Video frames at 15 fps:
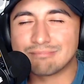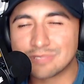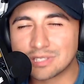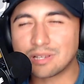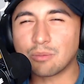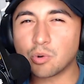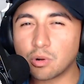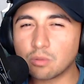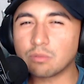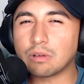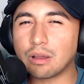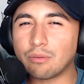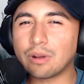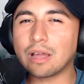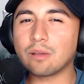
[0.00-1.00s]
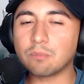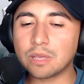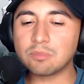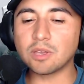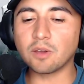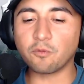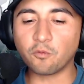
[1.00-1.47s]
somewhere around
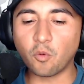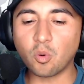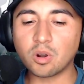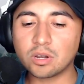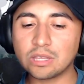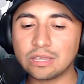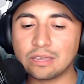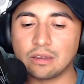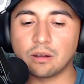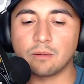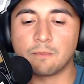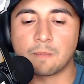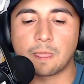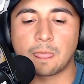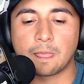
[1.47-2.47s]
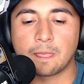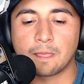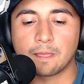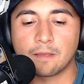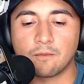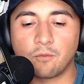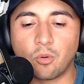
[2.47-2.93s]
maybe a 4-year,
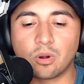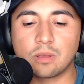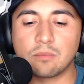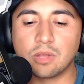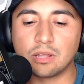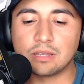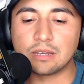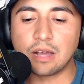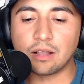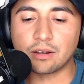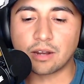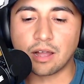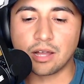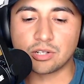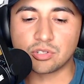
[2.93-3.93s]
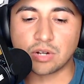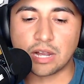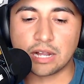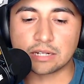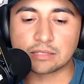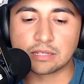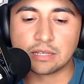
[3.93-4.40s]
$40 million contract,